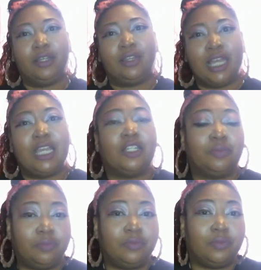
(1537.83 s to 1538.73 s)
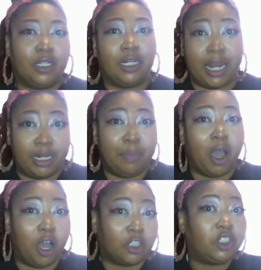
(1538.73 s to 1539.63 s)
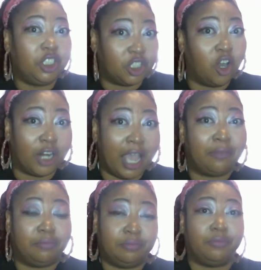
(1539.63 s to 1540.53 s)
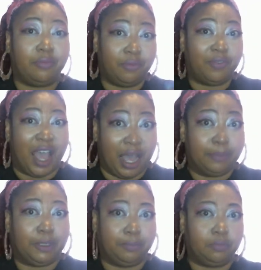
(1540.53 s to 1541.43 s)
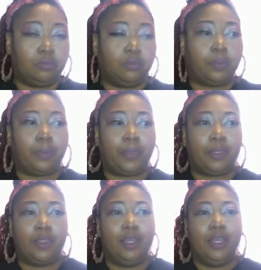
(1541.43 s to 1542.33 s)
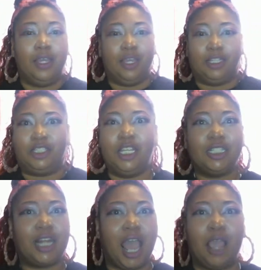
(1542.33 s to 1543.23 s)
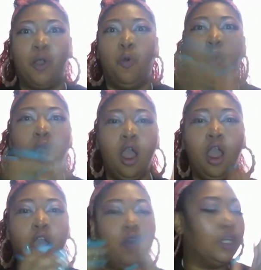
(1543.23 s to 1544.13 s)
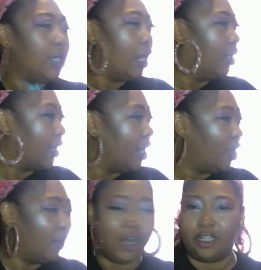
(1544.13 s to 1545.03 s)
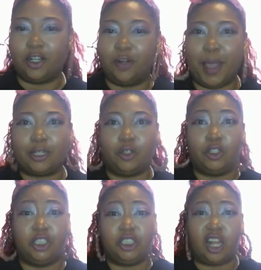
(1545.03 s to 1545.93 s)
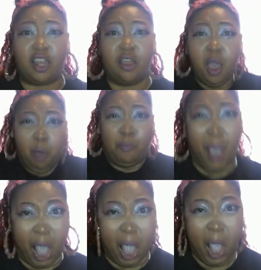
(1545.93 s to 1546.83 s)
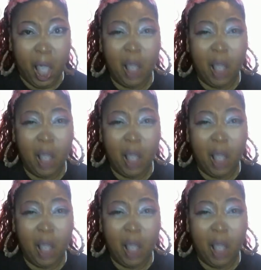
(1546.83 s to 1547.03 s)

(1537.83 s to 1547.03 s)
Think Lainey Boggs, she's all that vibes. She's like, whoa! Then they look at her and they turn back to her. She's like, boo!